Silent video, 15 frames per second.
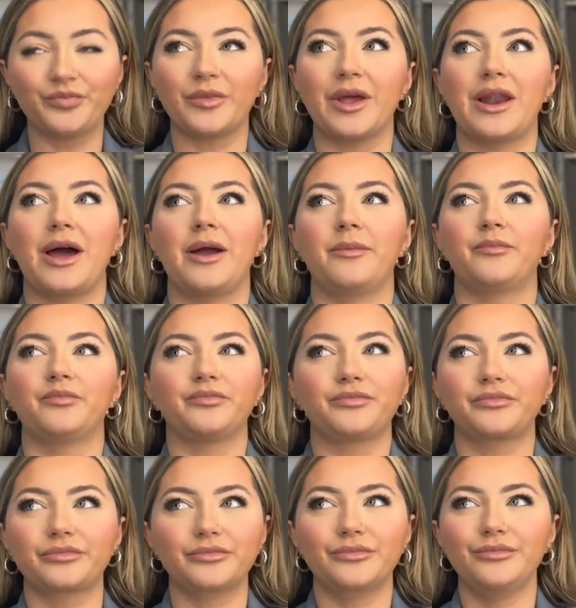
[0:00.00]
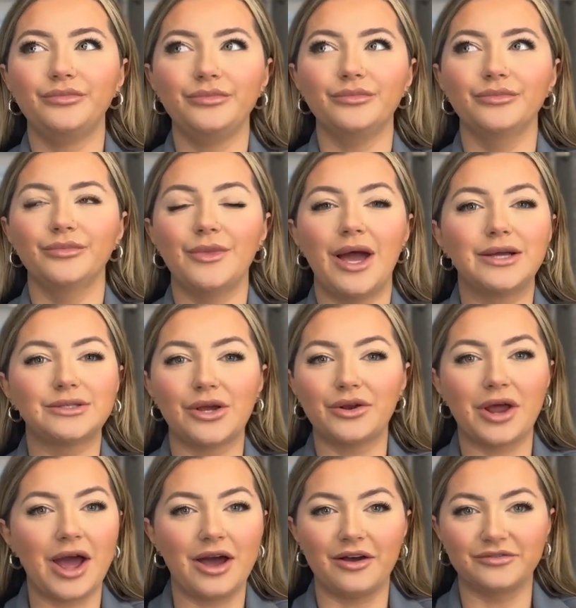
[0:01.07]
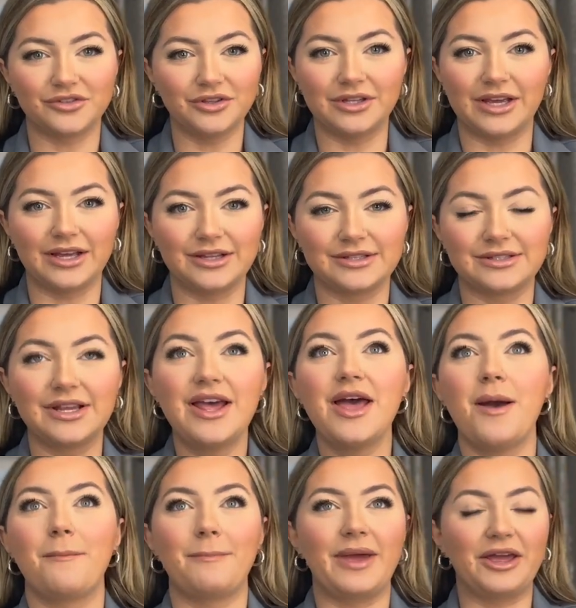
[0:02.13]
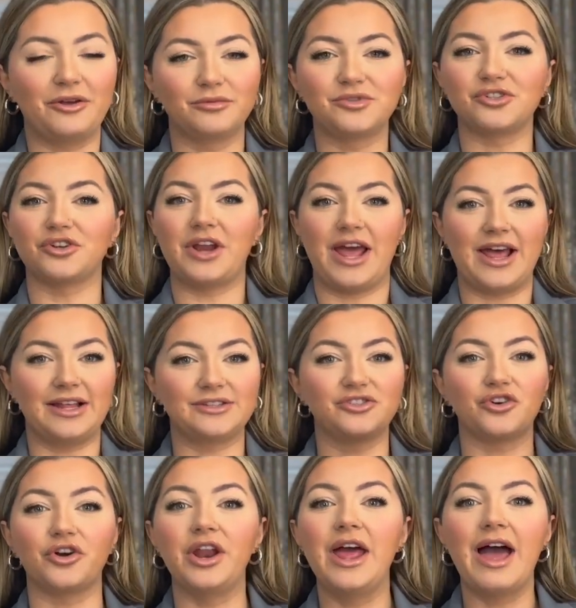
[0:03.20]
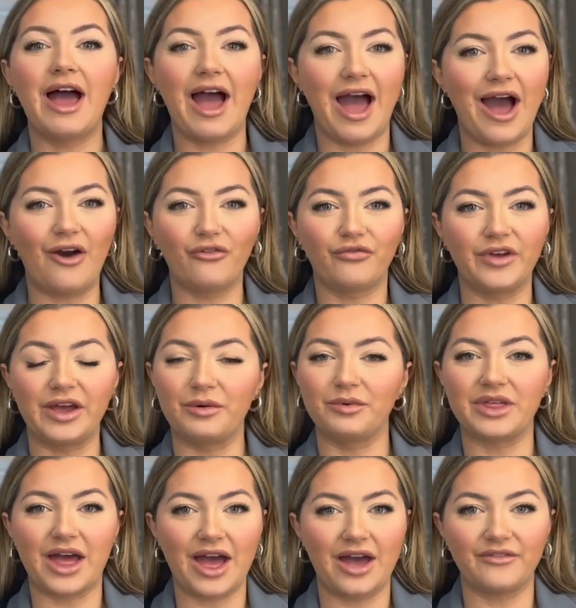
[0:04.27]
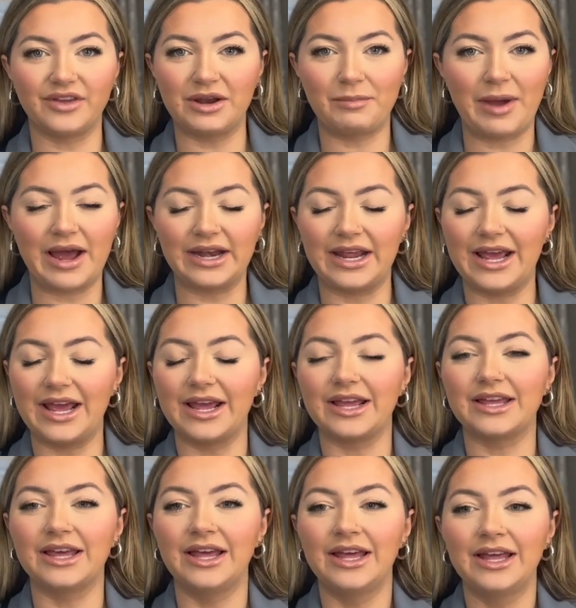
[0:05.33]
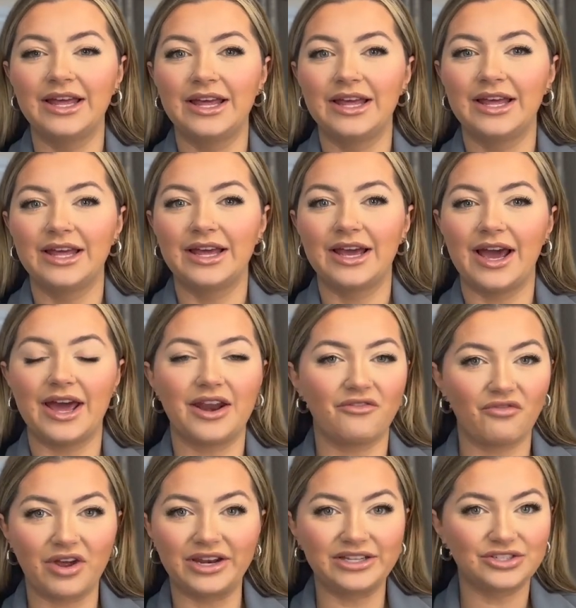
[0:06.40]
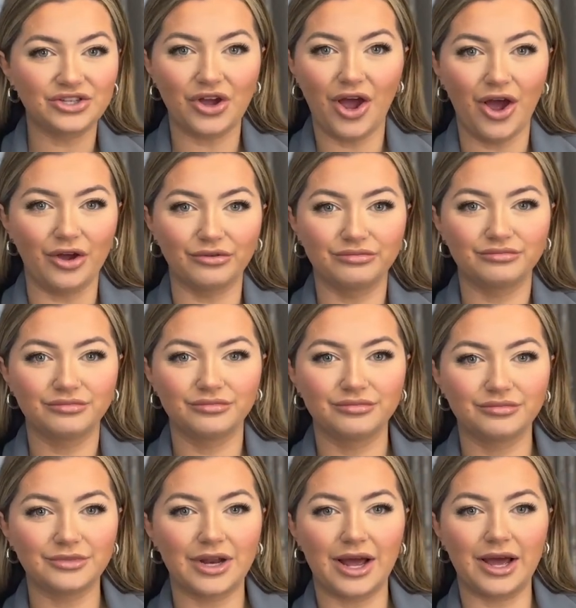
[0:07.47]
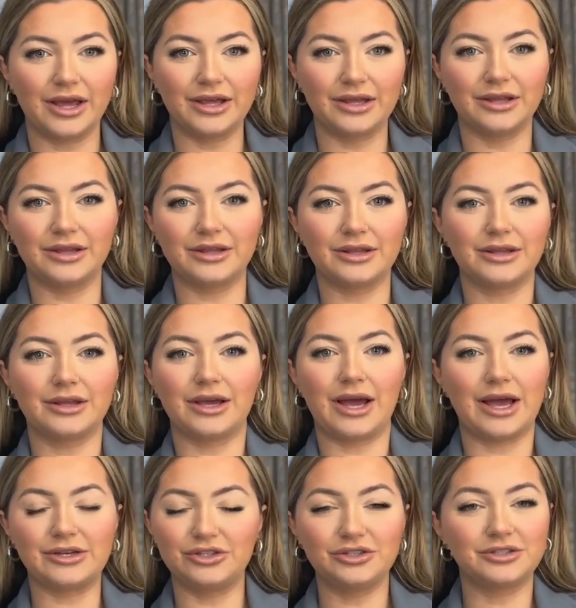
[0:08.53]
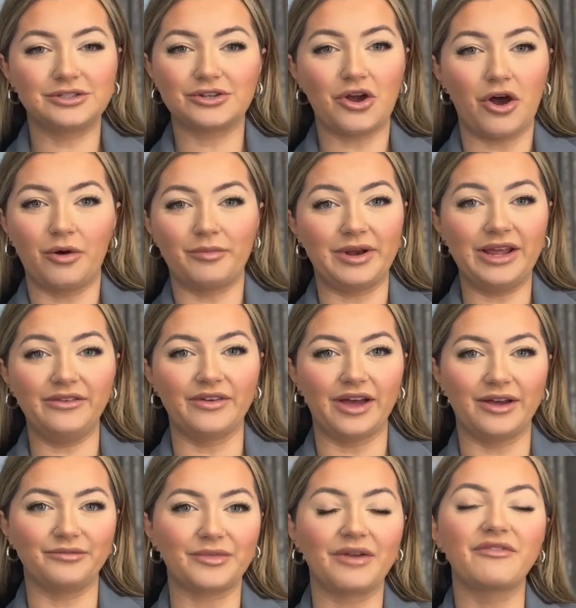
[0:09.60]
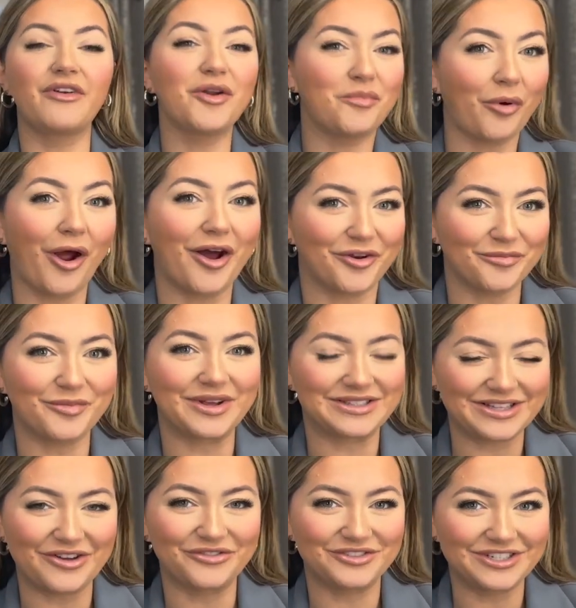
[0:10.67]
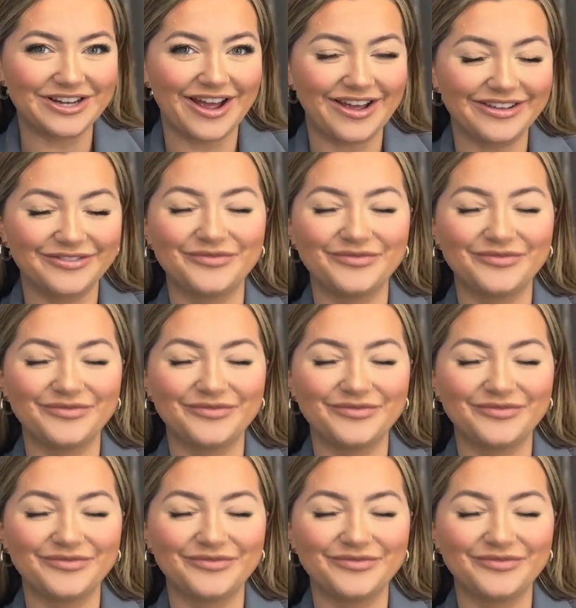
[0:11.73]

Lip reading: Like, I don't know how I've done this. Makeup's done, hair's done, outfit without having a panic, and I'm ready to go. Like, I just can't believe it. I'm very proud of myself today.